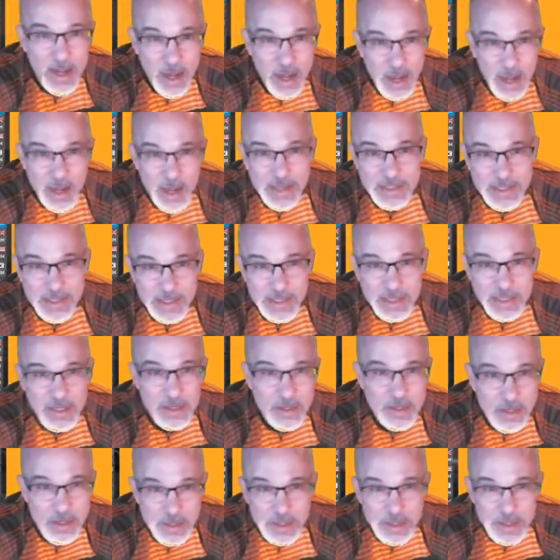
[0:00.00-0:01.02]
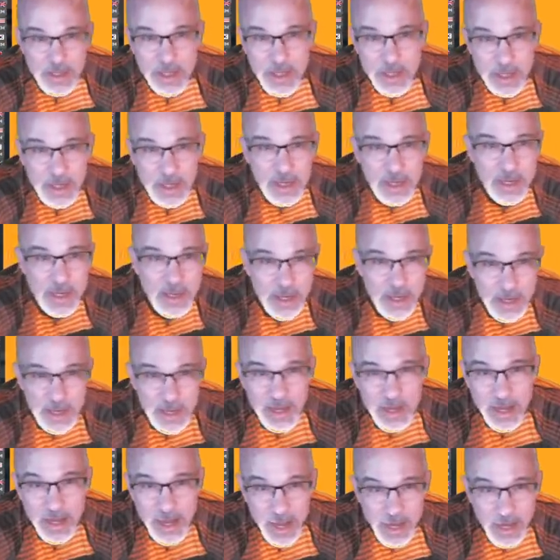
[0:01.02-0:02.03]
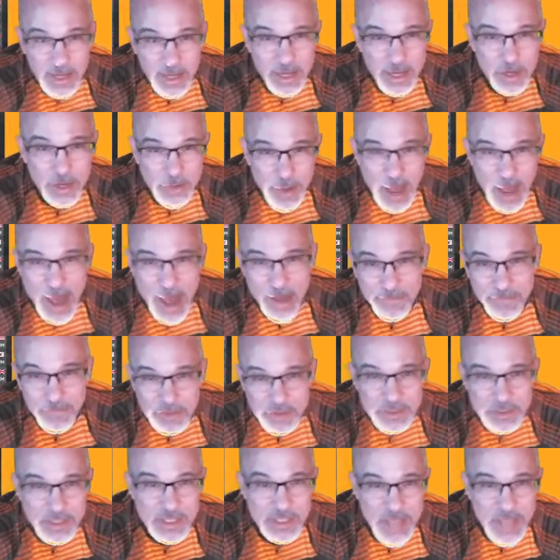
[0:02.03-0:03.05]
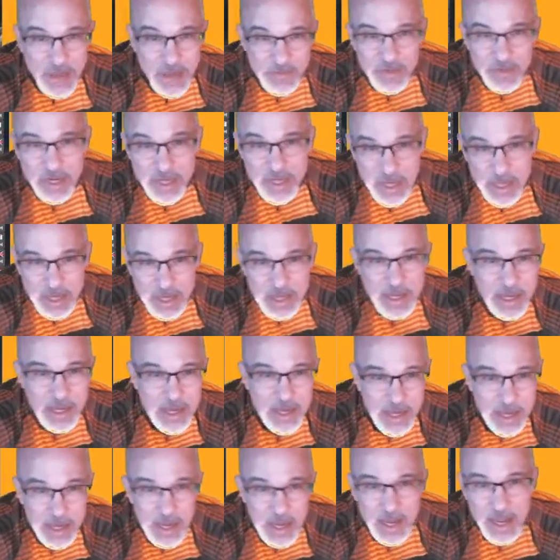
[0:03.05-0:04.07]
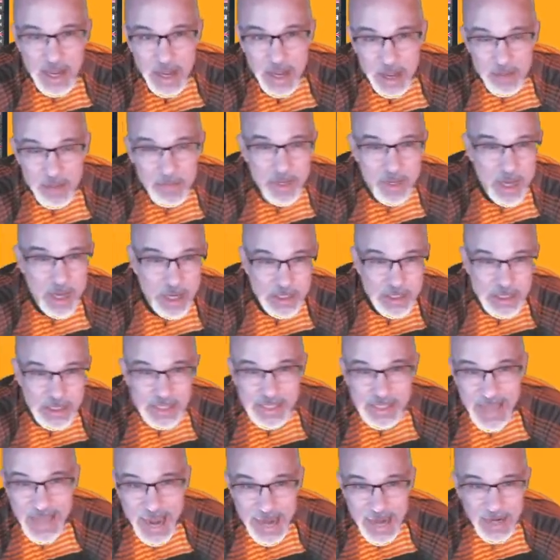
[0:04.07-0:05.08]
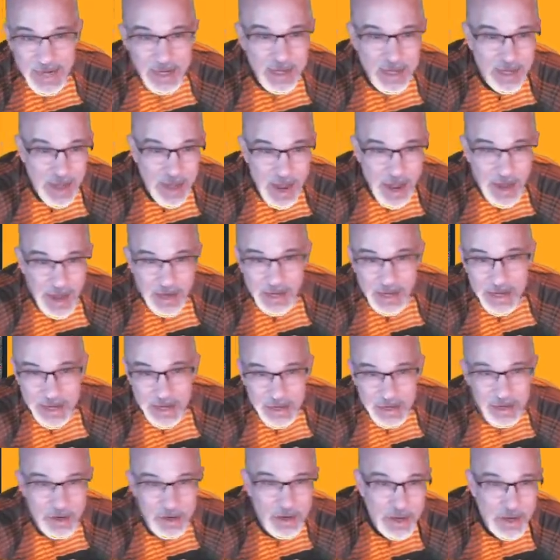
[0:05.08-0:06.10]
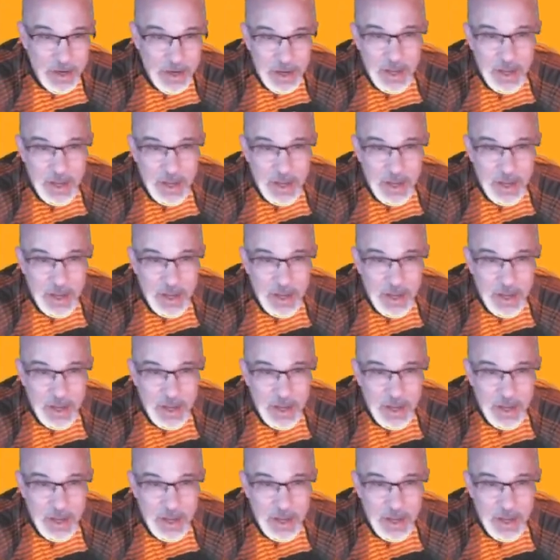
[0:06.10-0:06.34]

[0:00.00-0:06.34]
until a little after 7 because it's 8 o'clock here